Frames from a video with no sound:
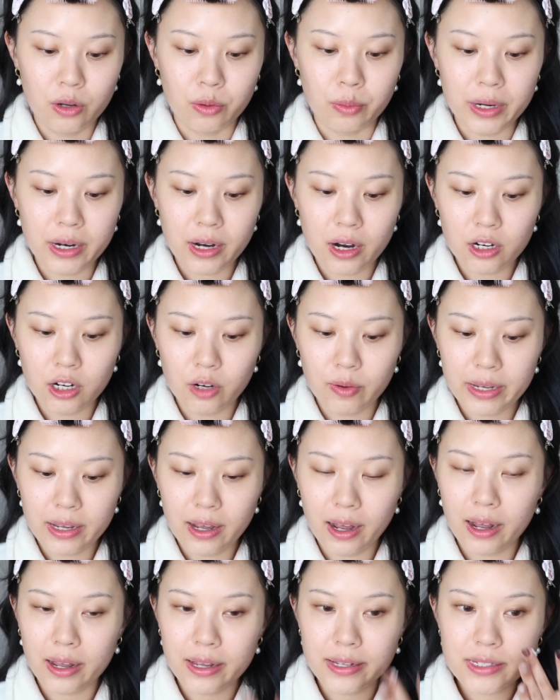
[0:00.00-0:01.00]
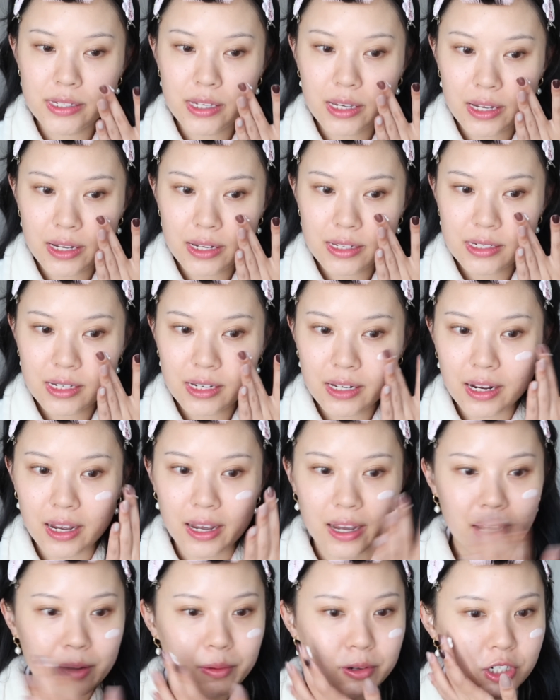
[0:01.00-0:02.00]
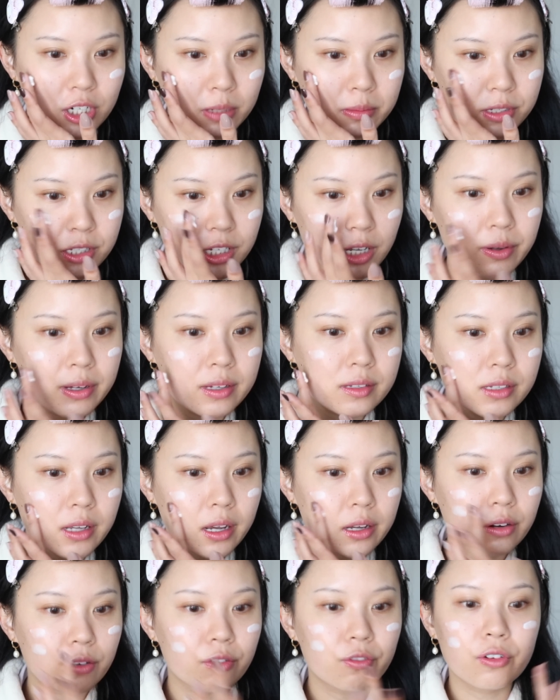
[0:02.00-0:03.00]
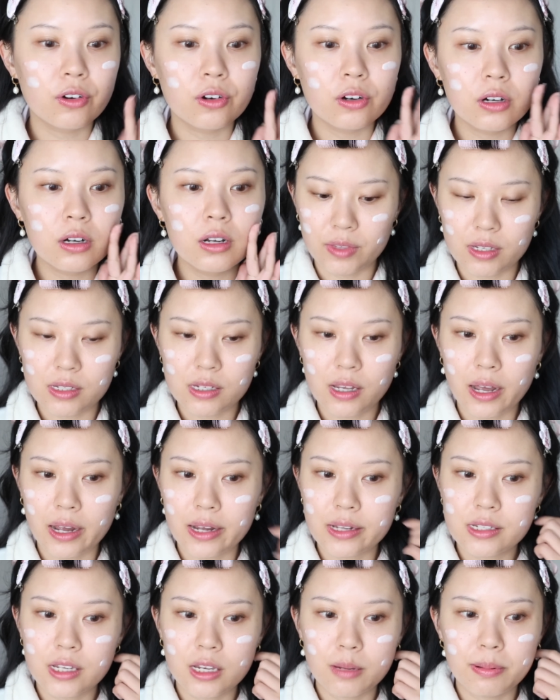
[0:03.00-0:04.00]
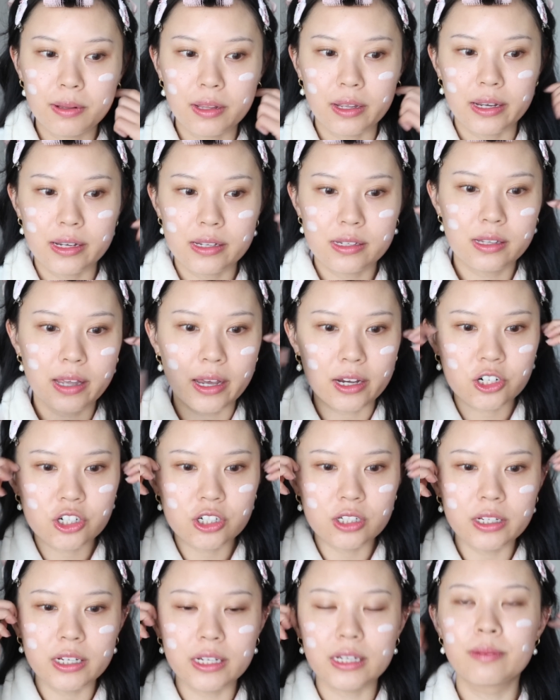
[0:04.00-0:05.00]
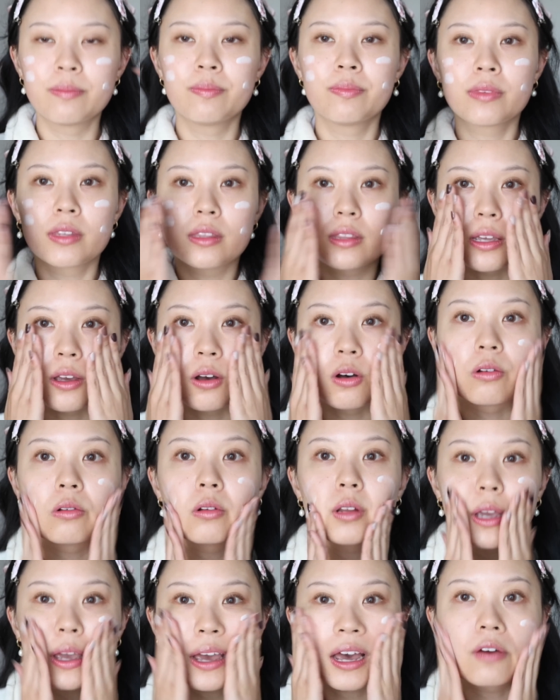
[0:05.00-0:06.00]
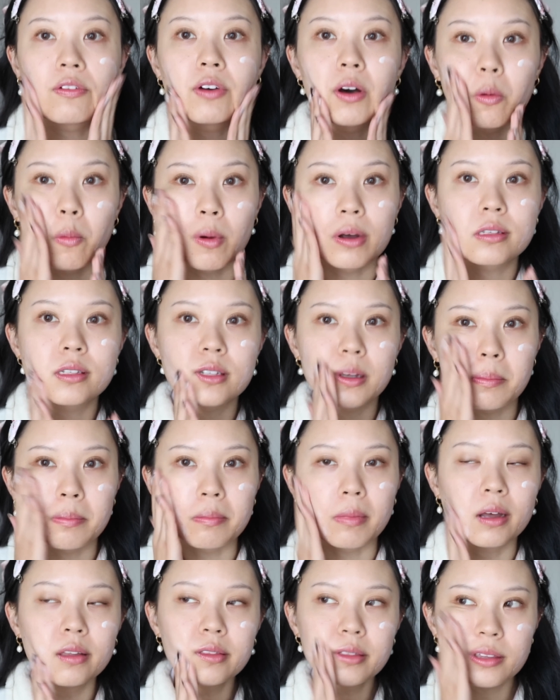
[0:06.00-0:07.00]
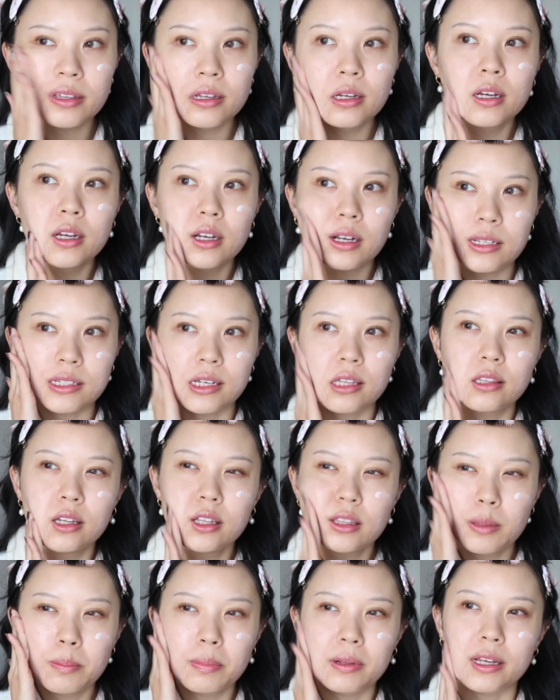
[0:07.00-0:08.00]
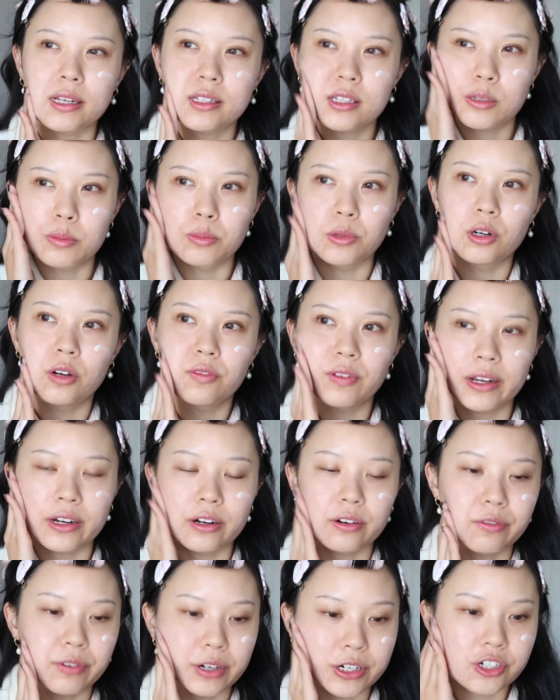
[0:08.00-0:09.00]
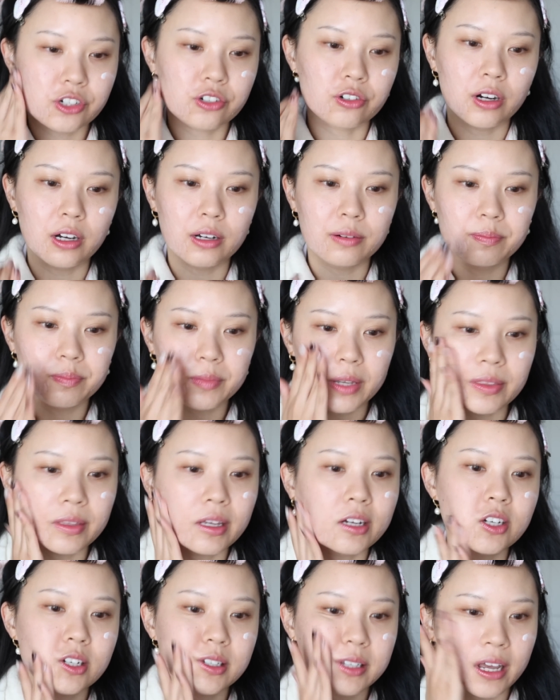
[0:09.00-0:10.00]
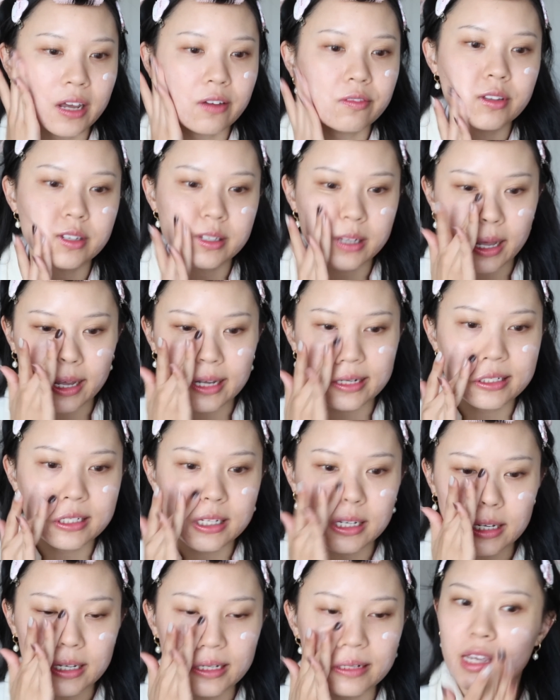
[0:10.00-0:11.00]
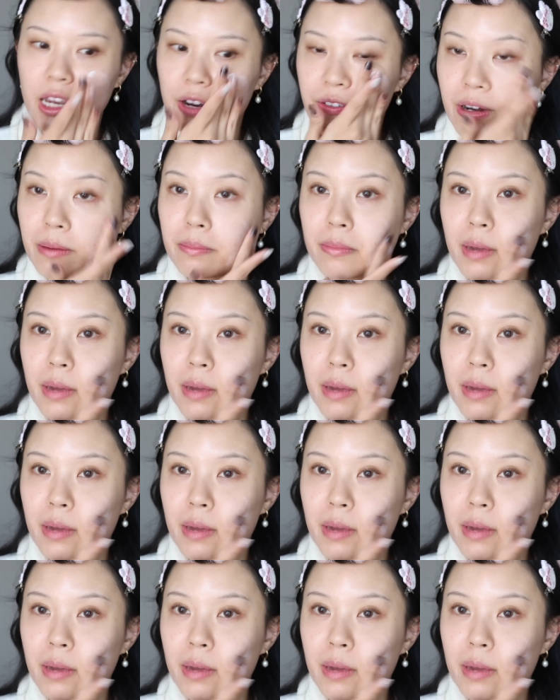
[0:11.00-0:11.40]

we are going high tea today, which I'm so excited for. This high tea place, actually, they only have it once a month because I think the place is more of like a restaurant and they just have this high tea every